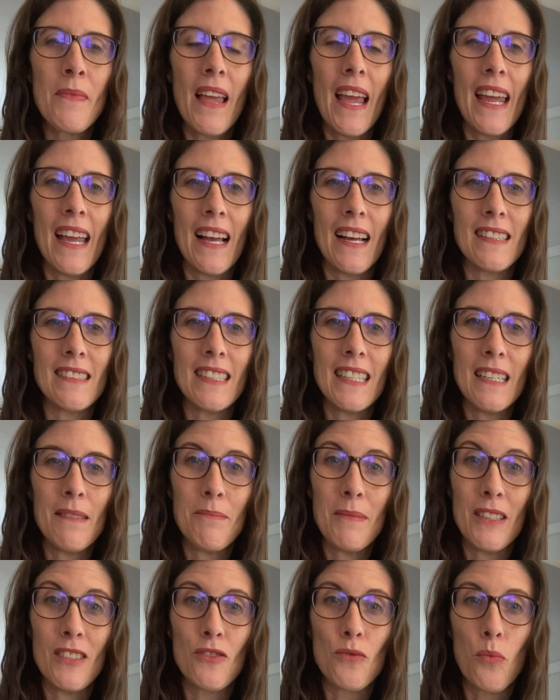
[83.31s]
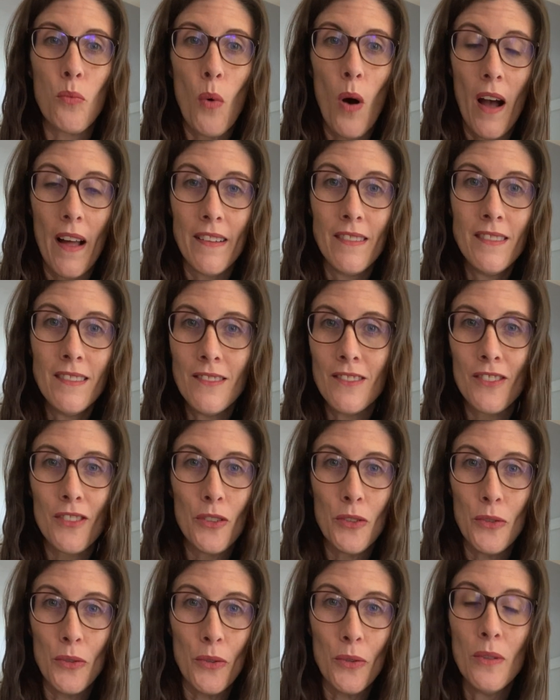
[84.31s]
and it means one
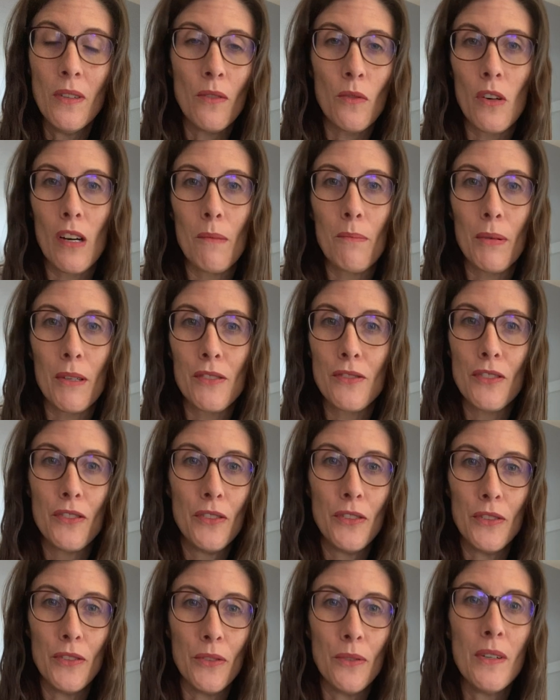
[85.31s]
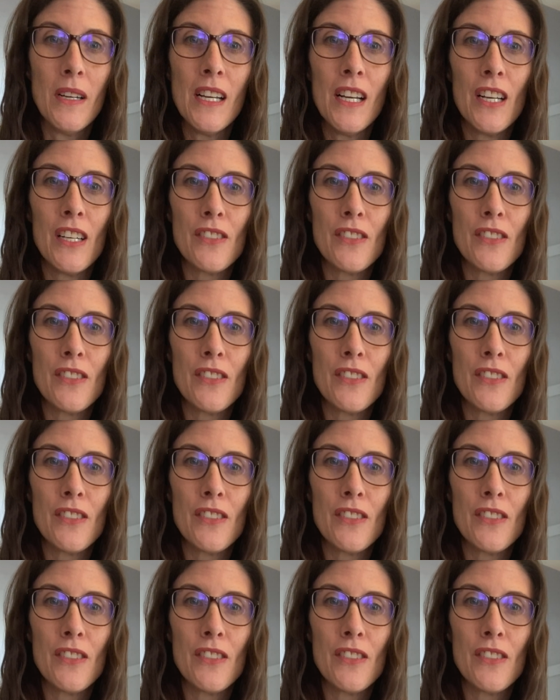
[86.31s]
who, or a person who,